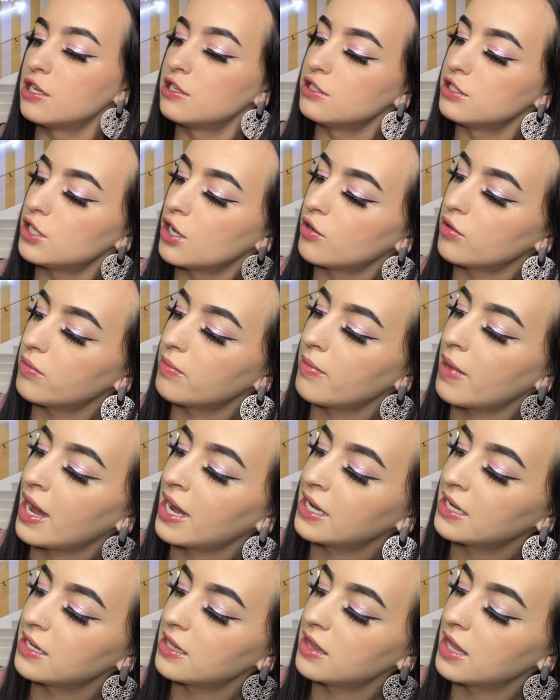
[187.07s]
Don't
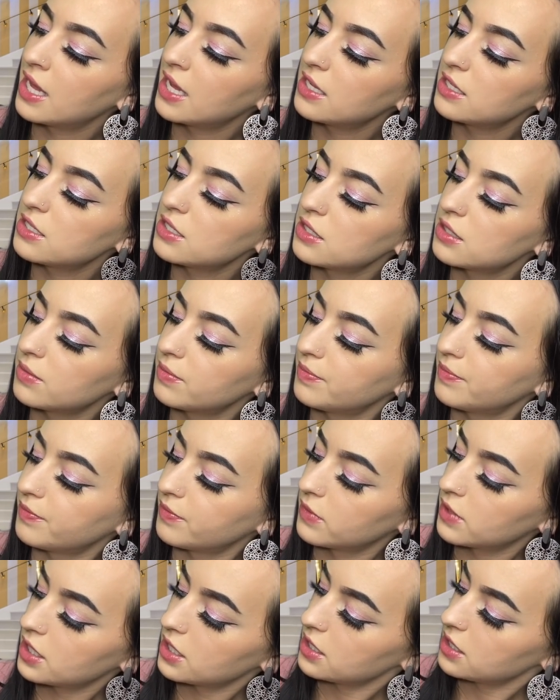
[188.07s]
mind this.
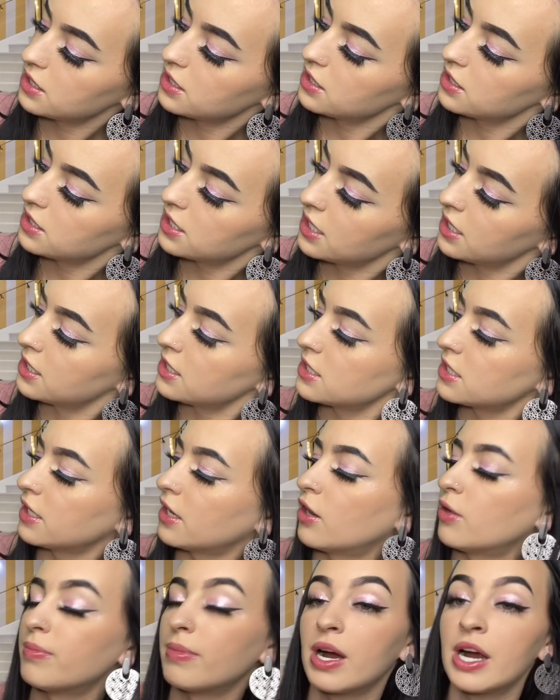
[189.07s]
See these
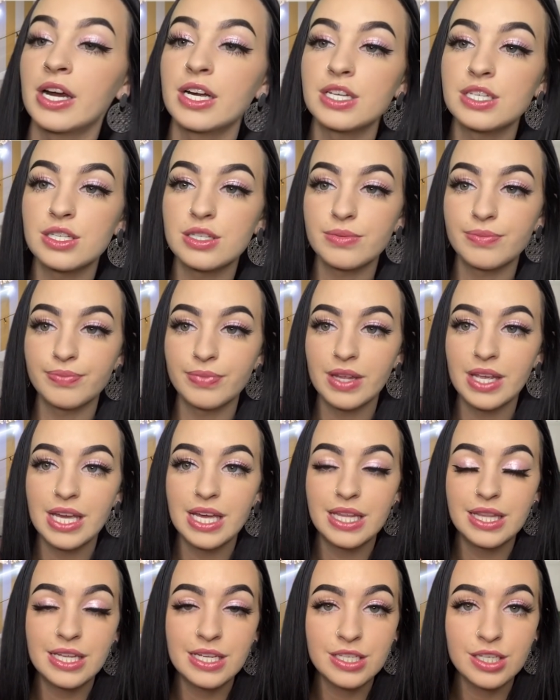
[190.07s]
little marks?
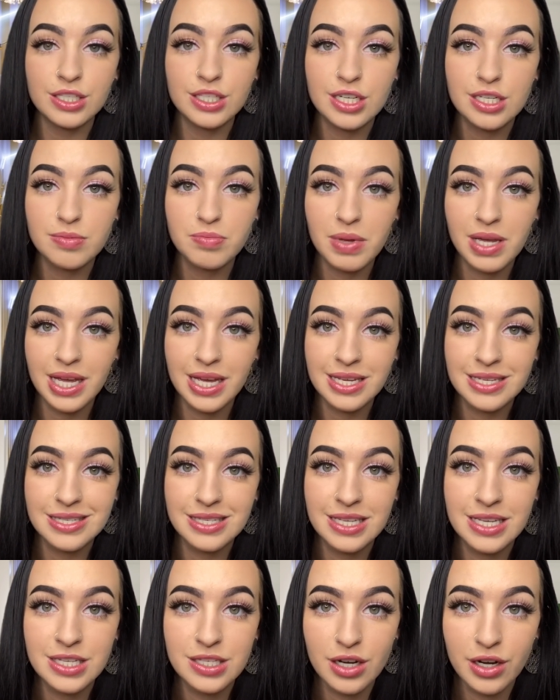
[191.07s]
These are just because
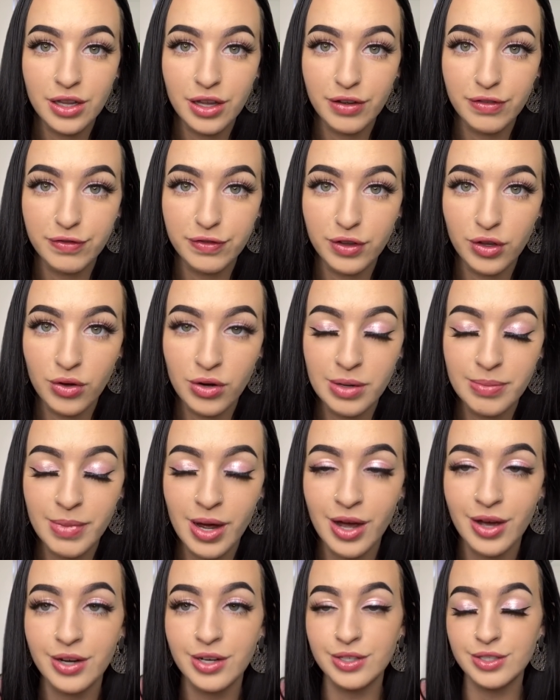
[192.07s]
these are the floor
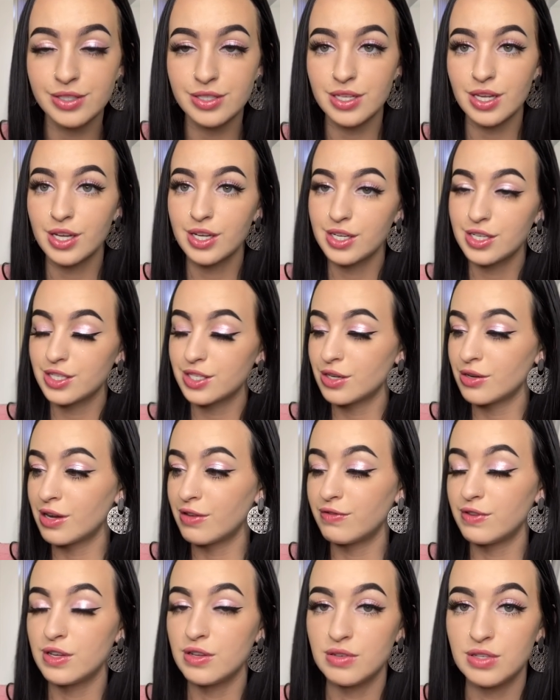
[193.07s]
models. So
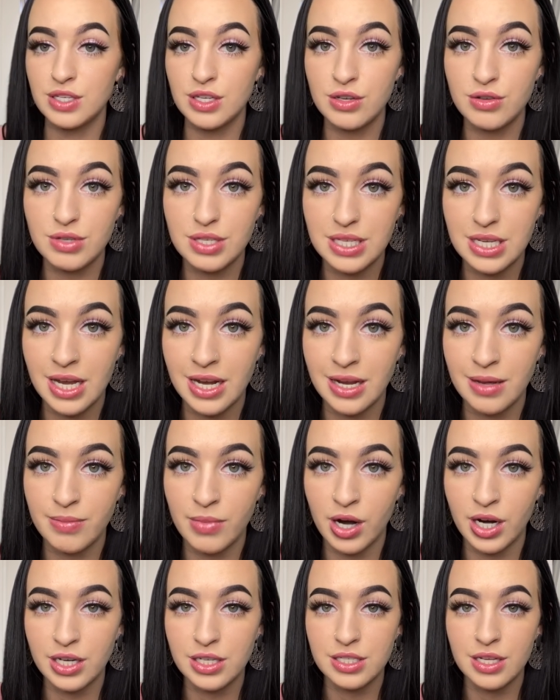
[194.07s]
if you do see any
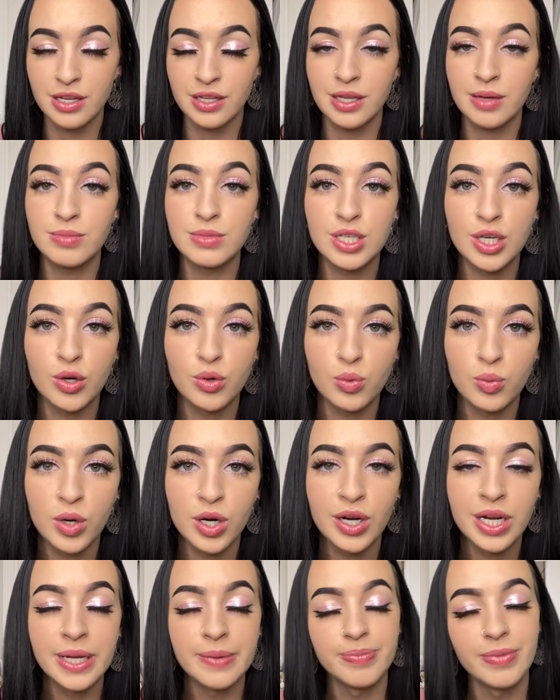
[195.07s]
marks on them, don't
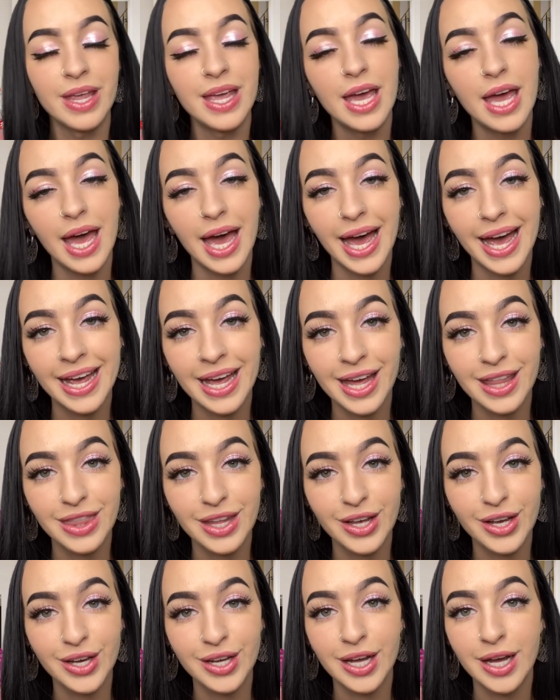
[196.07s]
worry. I got the
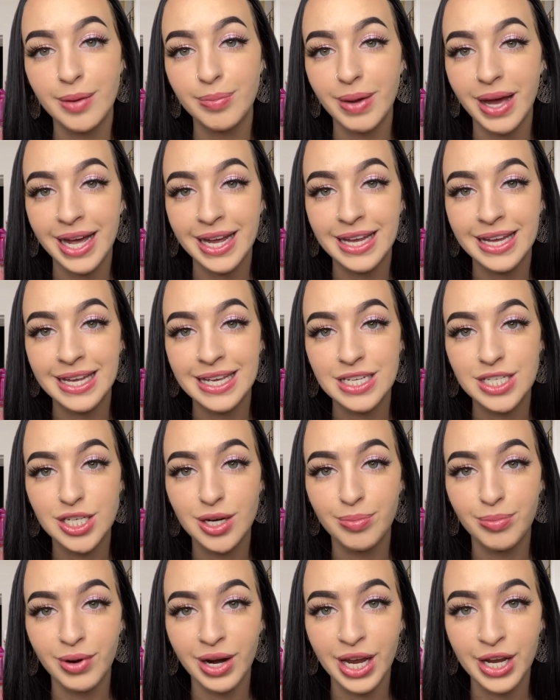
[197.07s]
hookup. I can get you a
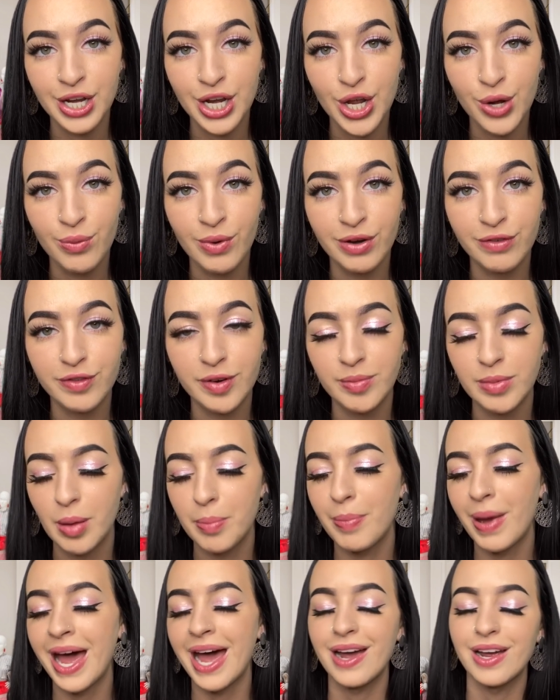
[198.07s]
brand new one from the
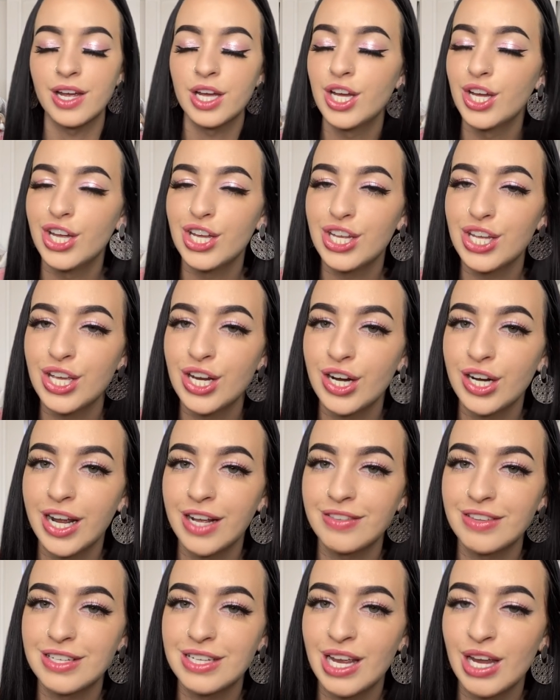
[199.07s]
back. You don't
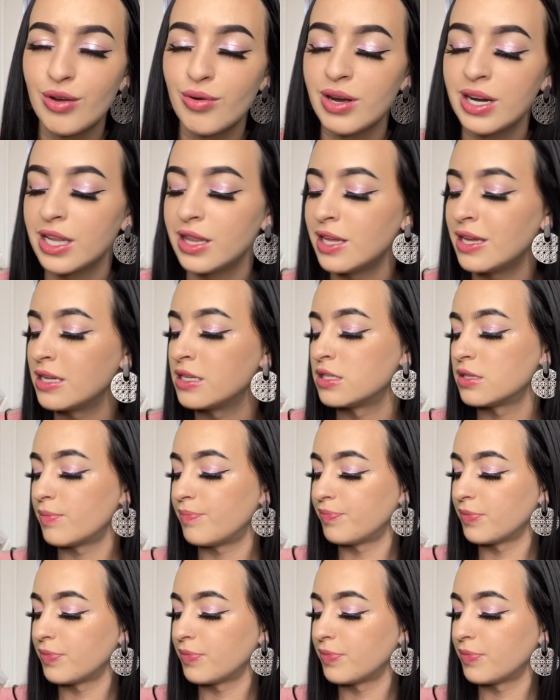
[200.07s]
have to take one of these.